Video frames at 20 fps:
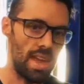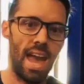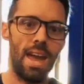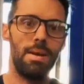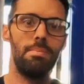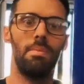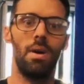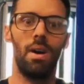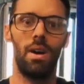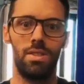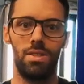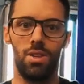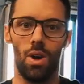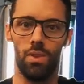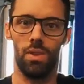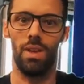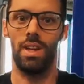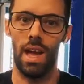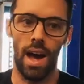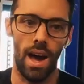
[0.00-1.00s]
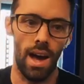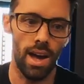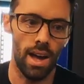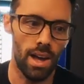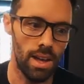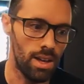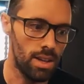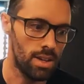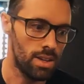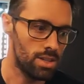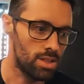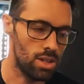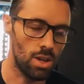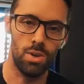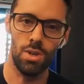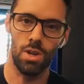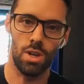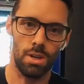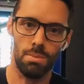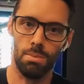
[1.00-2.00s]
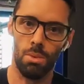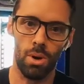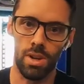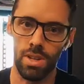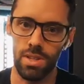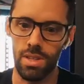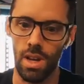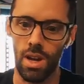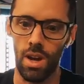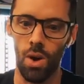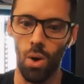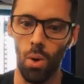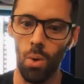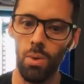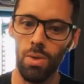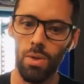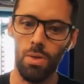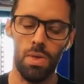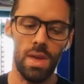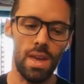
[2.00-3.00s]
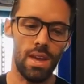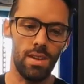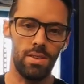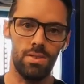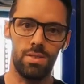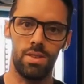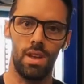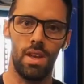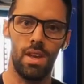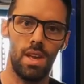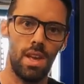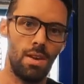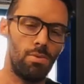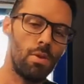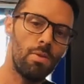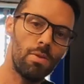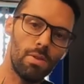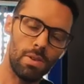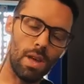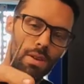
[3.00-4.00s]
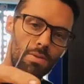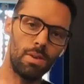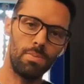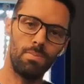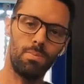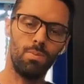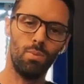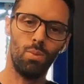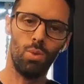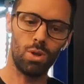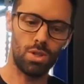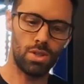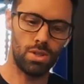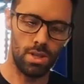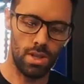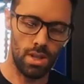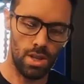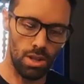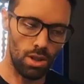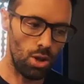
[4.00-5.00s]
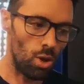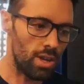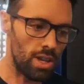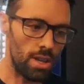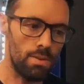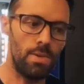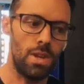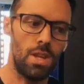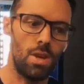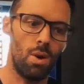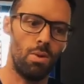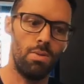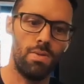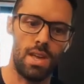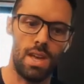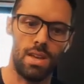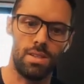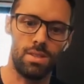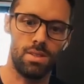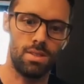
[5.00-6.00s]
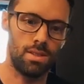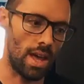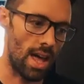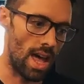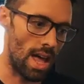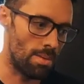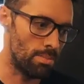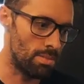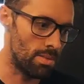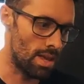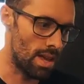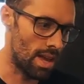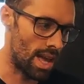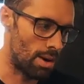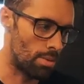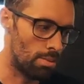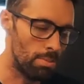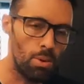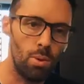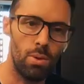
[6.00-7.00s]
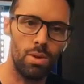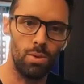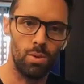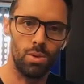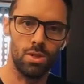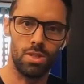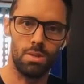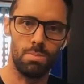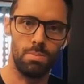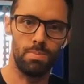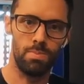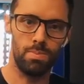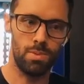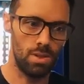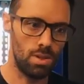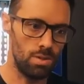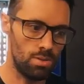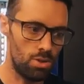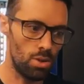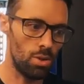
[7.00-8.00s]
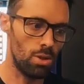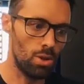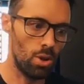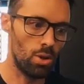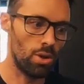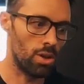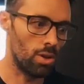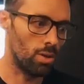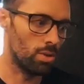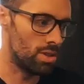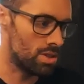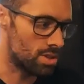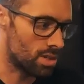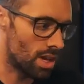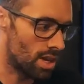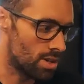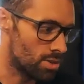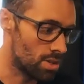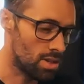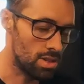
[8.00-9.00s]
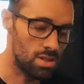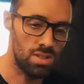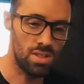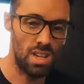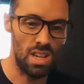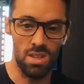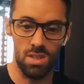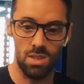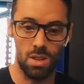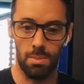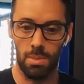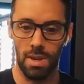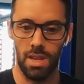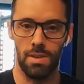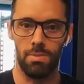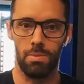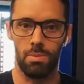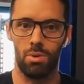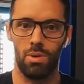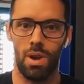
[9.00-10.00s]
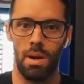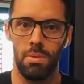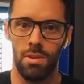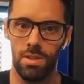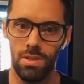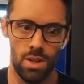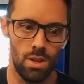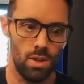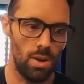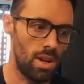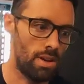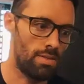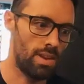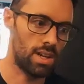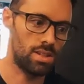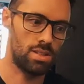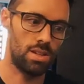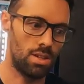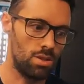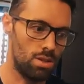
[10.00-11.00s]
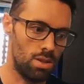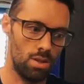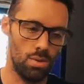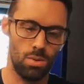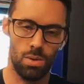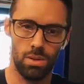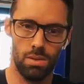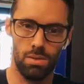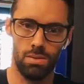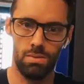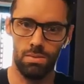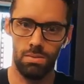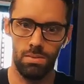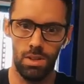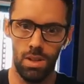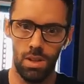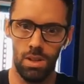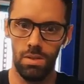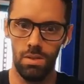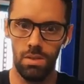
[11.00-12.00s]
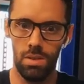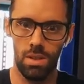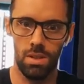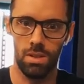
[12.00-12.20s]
CAN bus on the car, so you can monitor all the things. If you watch the logging video of this, how important it was to do the logging on this car, so you can see so many different parameters that you don't have access to on, you know,